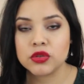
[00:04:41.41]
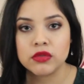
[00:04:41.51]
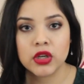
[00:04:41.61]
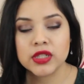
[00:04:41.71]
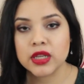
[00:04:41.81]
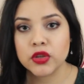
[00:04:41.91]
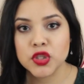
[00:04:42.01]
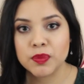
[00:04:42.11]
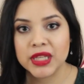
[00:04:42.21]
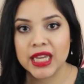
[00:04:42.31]
there's going
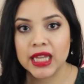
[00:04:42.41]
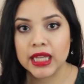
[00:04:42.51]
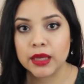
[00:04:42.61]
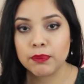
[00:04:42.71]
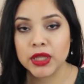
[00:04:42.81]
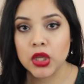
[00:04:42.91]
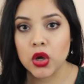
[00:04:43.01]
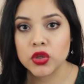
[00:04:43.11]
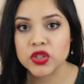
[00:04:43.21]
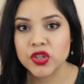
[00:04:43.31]
to be a link
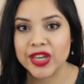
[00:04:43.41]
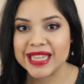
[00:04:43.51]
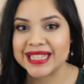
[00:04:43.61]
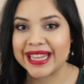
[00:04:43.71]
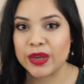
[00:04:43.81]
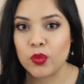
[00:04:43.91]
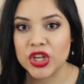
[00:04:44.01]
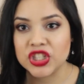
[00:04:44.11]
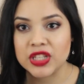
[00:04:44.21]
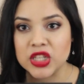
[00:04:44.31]
below so you guys can
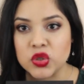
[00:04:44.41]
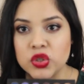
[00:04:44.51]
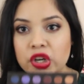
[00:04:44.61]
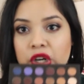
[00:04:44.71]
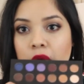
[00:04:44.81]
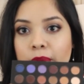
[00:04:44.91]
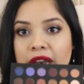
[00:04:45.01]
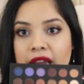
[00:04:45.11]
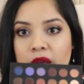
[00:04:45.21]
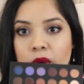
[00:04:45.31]
watch that tutorial. But
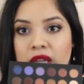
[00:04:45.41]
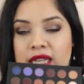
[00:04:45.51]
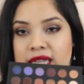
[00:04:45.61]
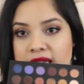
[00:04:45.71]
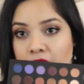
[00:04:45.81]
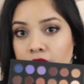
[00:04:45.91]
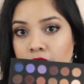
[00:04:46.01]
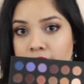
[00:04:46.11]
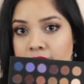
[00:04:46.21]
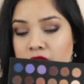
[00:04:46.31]
anyway, this is how it
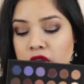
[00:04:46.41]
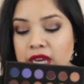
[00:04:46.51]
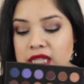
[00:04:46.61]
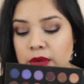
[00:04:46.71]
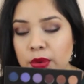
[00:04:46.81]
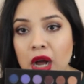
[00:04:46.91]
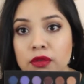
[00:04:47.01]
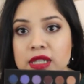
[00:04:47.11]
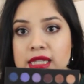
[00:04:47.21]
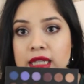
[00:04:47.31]
looks like. You guys have
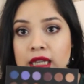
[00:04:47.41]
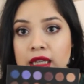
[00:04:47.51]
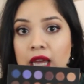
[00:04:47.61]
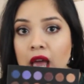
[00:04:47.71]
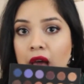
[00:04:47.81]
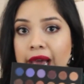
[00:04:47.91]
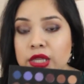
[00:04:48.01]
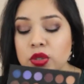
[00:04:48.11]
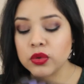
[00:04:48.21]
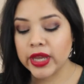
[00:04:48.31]
probably seen it. I
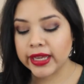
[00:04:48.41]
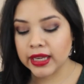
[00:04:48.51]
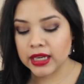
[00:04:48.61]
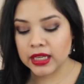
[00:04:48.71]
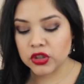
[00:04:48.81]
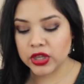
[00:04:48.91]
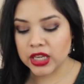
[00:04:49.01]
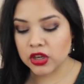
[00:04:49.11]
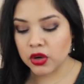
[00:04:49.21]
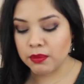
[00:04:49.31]
do like it. You
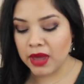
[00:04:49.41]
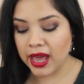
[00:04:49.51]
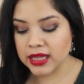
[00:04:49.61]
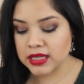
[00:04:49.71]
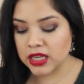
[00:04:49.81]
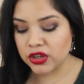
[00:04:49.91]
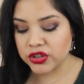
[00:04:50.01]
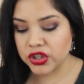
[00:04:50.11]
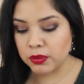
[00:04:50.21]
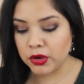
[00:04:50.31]
get your mattes and your
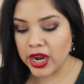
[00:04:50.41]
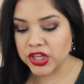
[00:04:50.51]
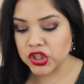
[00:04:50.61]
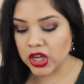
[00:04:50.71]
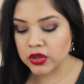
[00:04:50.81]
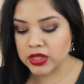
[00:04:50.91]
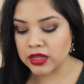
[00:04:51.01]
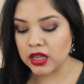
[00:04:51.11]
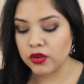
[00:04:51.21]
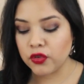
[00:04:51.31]
shimmer eyeshadows and
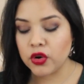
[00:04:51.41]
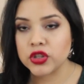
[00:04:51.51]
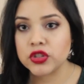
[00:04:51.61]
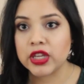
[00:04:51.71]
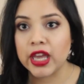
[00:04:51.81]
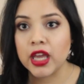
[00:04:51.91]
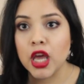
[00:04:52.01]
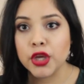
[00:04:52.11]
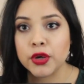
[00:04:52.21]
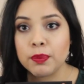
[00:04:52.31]
then of course you get
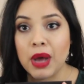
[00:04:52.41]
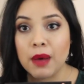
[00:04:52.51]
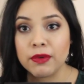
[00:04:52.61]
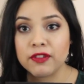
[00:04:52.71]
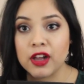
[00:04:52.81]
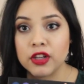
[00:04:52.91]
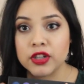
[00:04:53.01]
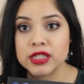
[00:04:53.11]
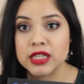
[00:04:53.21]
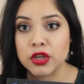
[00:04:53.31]
your pop of
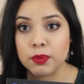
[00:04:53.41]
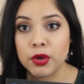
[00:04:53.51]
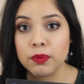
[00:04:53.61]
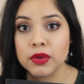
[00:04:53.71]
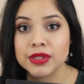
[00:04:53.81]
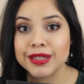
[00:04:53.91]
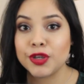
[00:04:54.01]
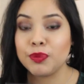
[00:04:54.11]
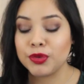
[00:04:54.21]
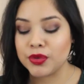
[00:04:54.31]
colors and your purples and
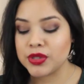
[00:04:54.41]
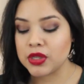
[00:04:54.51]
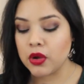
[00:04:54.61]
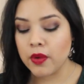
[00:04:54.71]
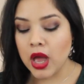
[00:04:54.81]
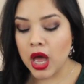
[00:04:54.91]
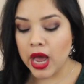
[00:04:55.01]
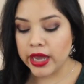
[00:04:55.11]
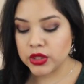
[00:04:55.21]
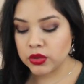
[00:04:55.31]
your blues. So
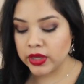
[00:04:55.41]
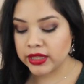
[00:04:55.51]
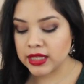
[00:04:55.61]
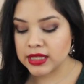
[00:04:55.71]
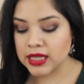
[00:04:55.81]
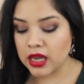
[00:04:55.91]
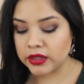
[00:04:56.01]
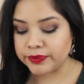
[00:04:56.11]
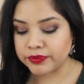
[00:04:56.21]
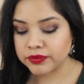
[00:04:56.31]
I do like this.
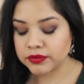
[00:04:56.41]
Um,